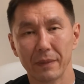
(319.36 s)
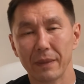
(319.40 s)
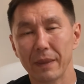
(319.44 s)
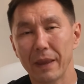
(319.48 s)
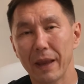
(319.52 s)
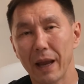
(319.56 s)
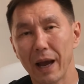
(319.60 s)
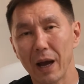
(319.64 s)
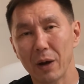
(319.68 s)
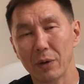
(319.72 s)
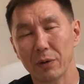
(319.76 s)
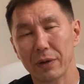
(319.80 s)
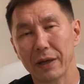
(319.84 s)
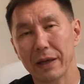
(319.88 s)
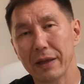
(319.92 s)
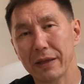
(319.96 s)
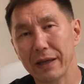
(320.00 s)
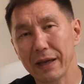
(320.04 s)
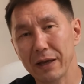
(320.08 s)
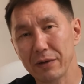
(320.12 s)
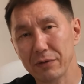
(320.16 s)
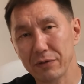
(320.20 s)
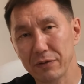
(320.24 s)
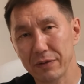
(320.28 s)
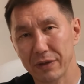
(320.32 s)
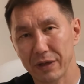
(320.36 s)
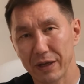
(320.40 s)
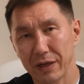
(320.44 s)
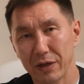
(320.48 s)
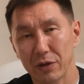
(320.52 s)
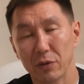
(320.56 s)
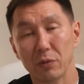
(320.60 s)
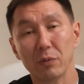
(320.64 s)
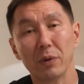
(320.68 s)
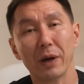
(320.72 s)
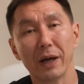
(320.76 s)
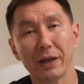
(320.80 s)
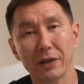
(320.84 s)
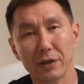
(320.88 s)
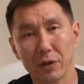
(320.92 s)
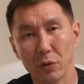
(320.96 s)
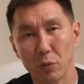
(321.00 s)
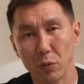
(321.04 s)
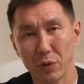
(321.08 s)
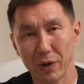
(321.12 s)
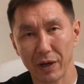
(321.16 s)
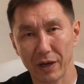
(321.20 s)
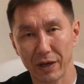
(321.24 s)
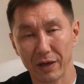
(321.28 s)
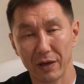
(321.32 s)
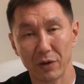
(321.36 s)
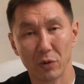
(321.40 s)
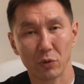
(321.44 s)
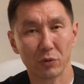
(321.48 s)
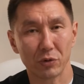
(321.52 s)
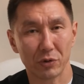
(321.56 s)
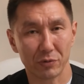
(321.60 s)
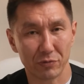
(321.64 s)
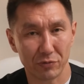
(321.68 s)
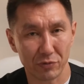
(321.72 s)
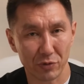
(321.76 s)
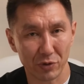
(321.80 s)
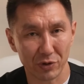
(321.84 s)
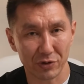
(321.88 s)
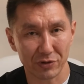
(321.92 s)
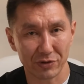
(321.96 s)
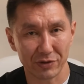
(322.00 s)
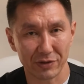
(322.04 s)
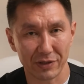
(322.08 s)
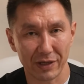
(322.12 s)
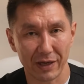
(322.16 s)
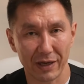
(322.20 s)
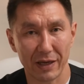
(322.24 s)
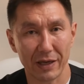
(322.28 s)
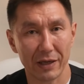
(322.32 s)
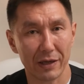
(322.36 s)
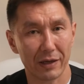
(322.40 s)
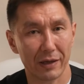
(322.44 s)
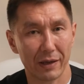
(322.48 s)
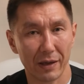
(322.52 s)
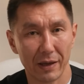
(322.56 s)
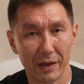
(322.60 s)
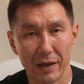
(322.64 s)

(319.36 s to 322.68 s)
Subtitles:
How did they feel right away on the first day